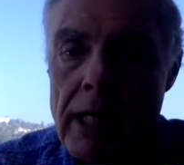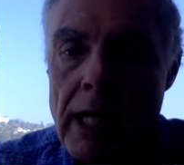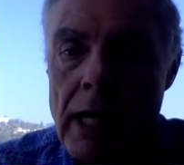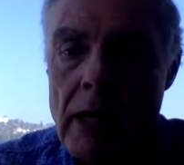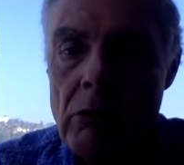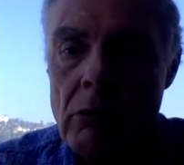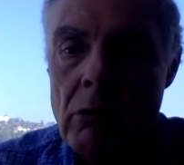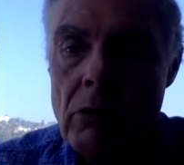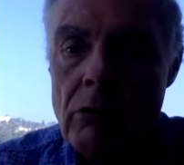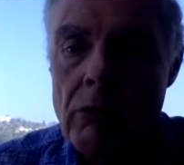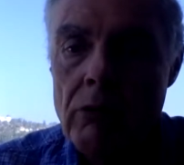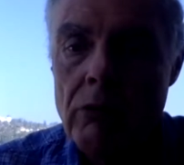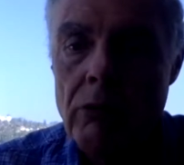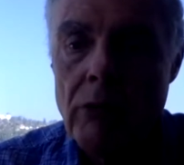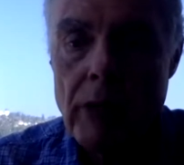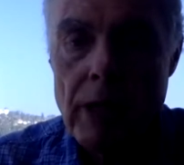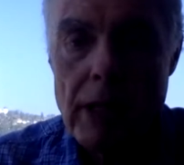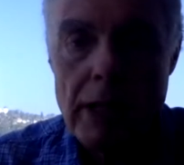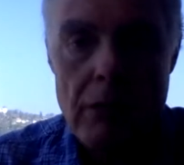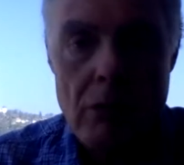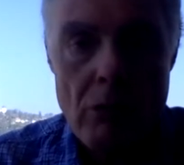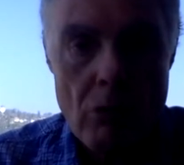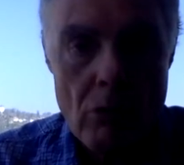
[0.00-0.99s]
out with
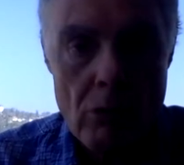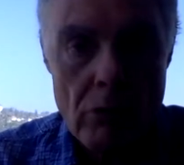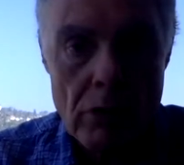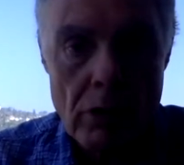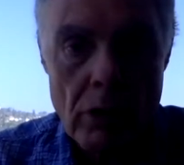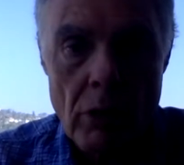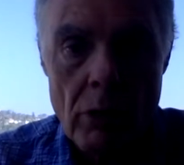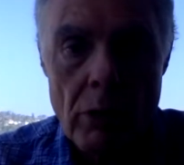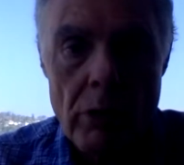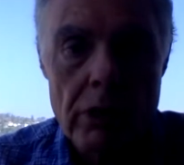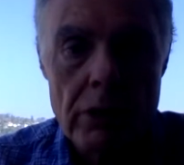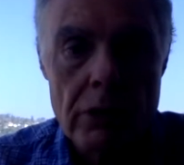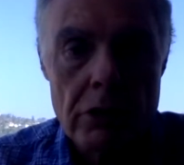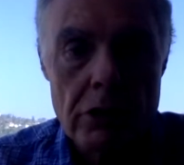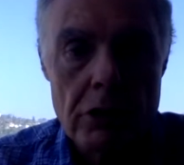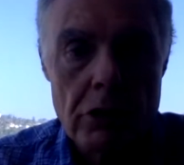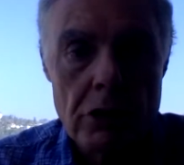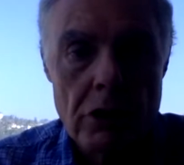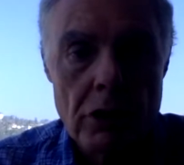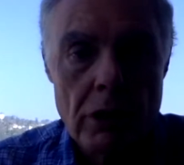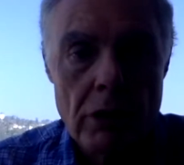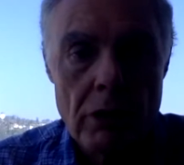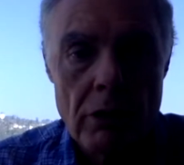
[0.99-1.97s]
friends and going to
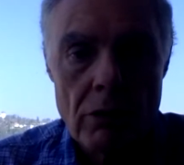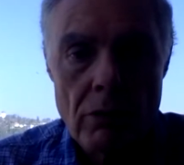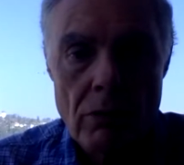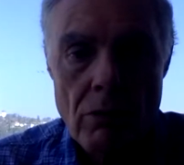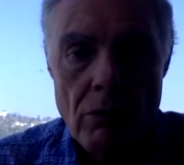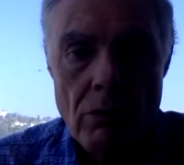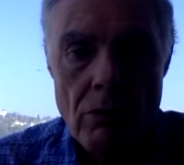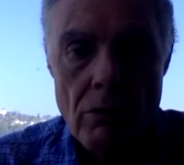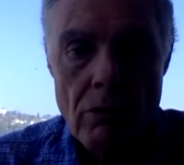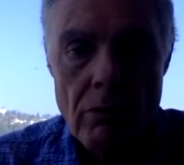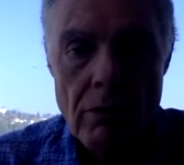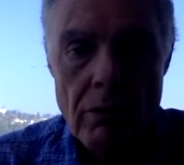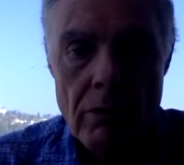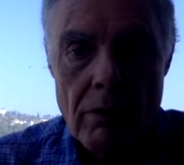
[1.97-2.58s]
shows.